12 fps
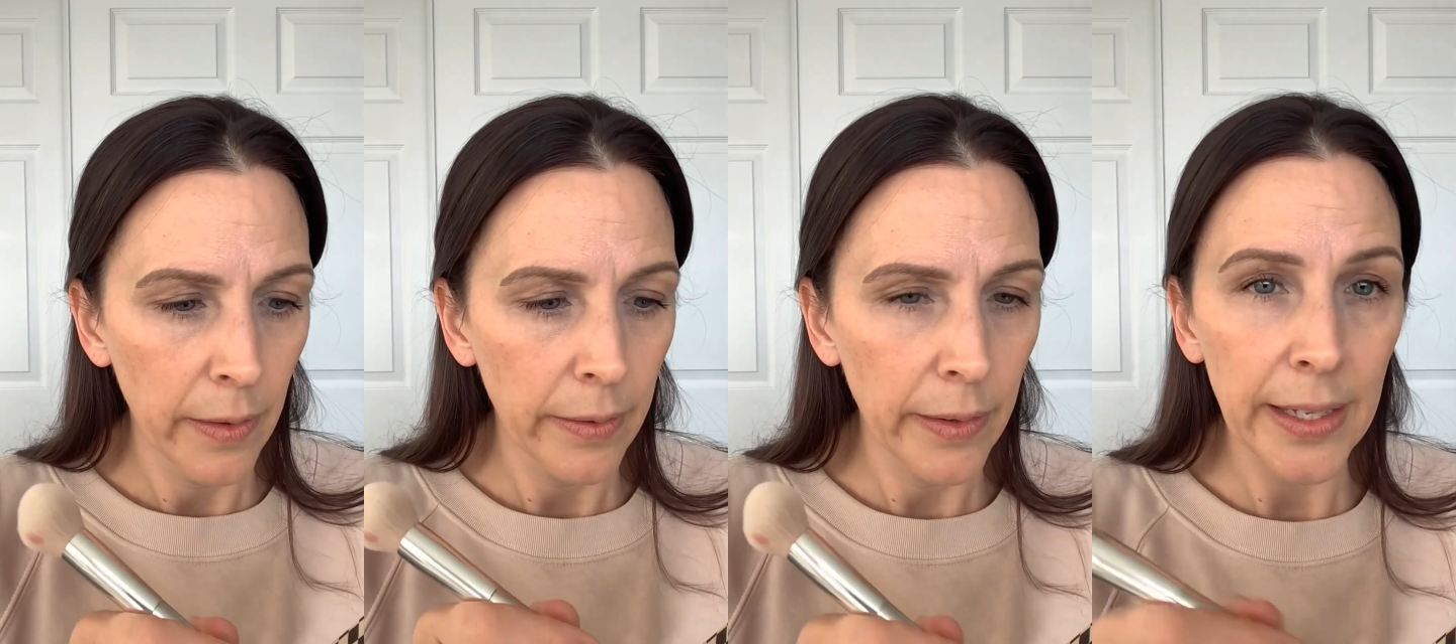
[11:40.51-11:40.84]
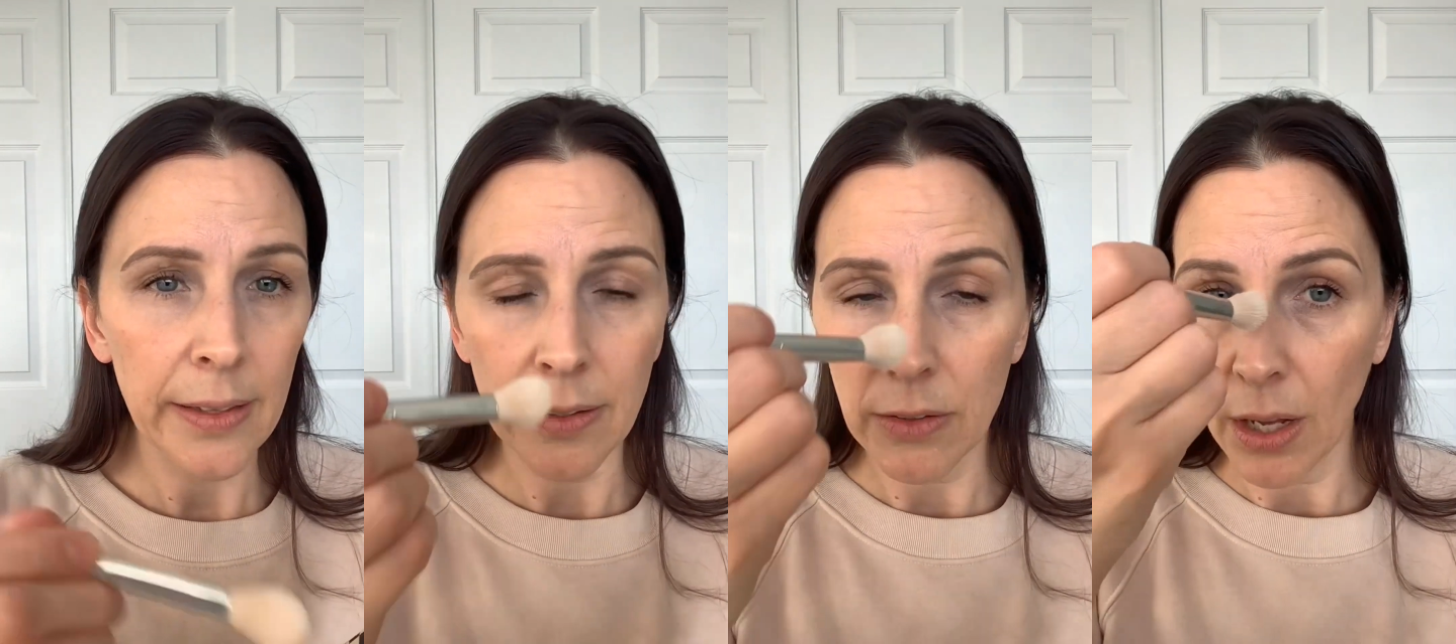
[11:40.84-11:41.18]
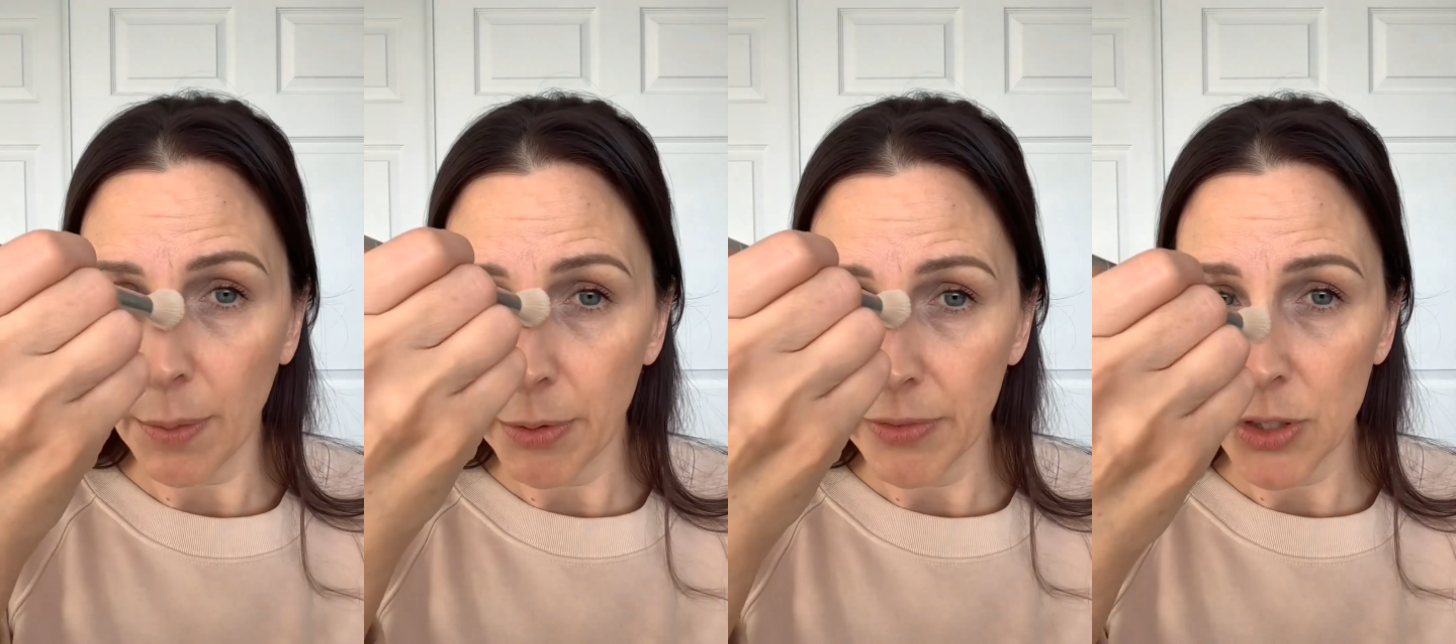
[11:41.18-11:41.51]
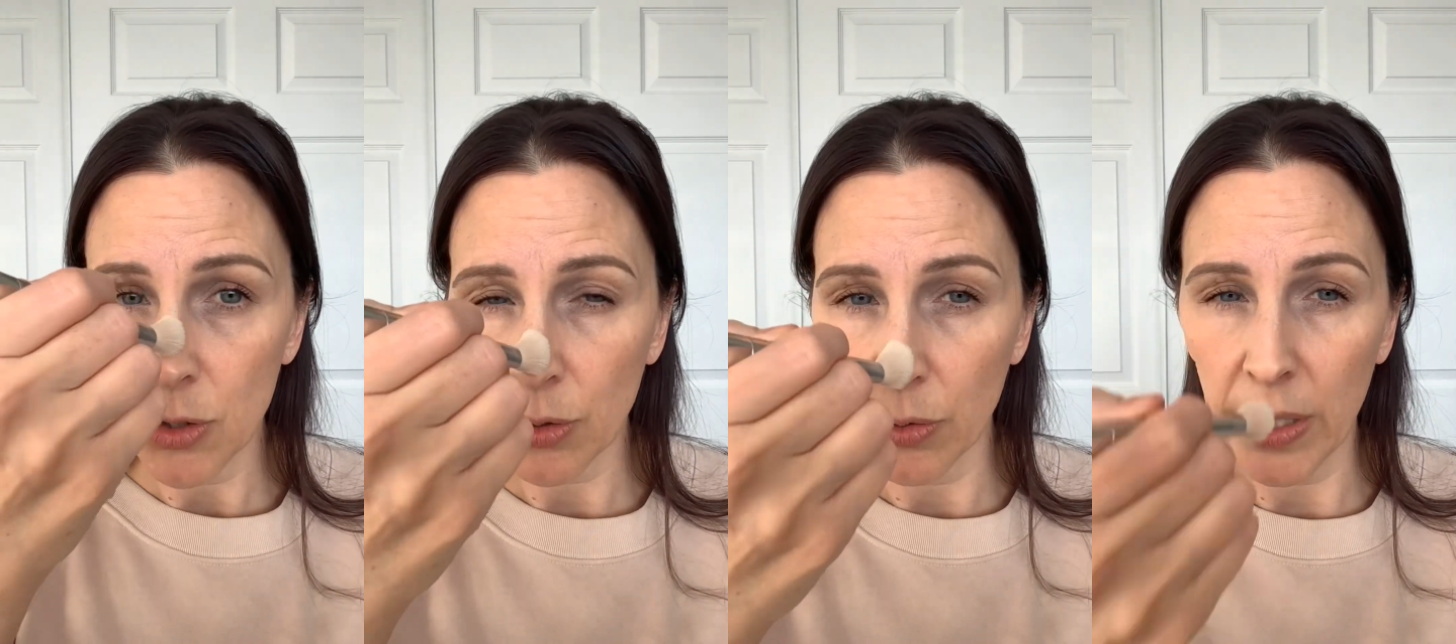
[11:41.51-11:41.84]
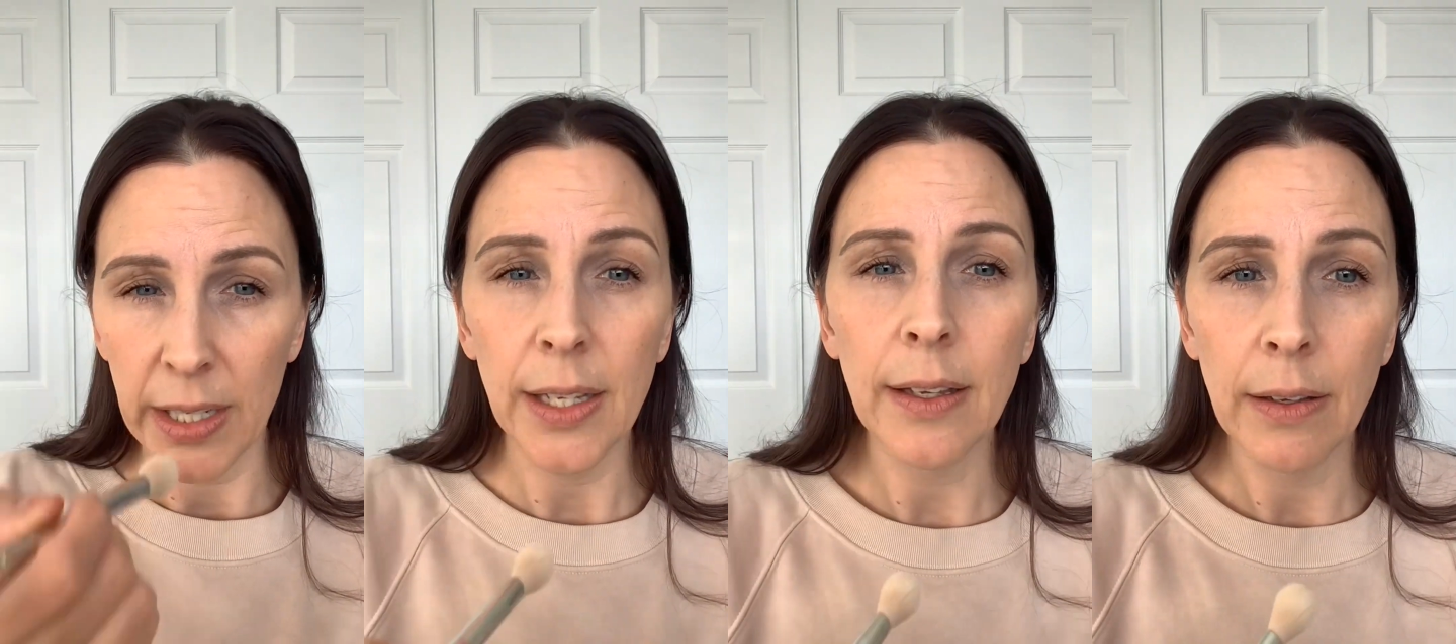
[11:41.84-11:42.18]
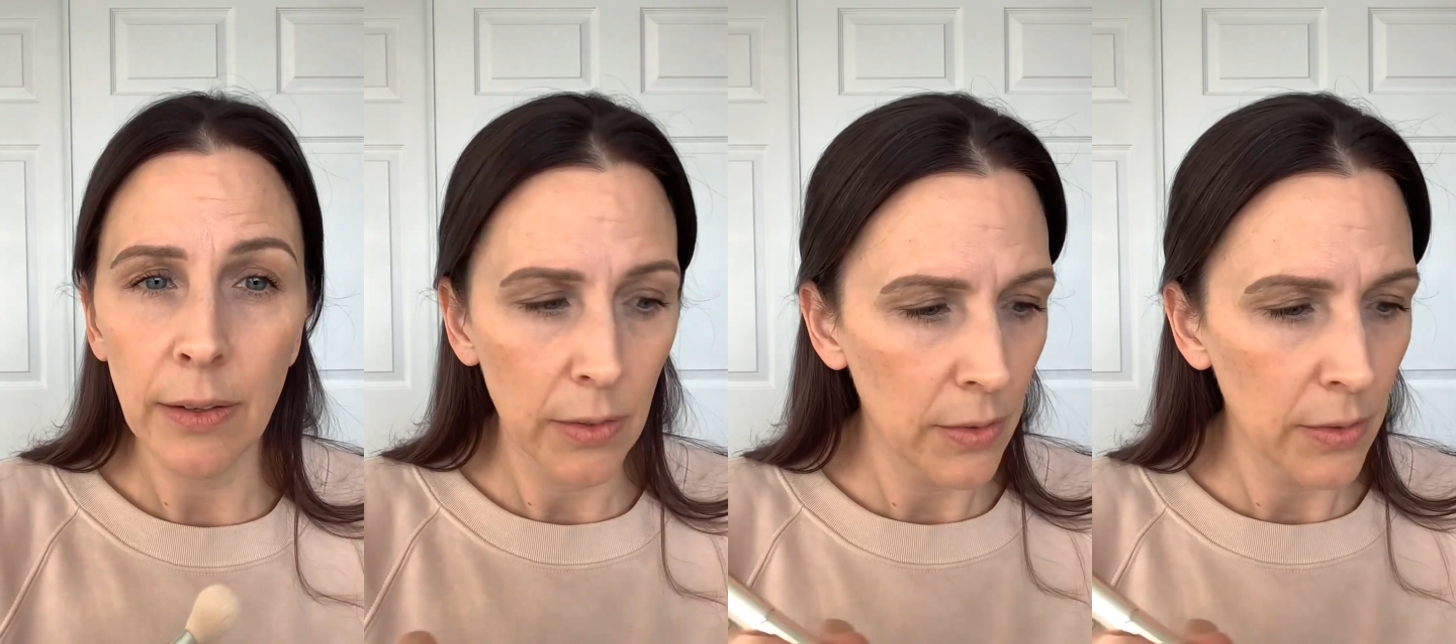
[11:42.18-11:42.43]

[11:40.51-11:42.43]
like the top of a tree,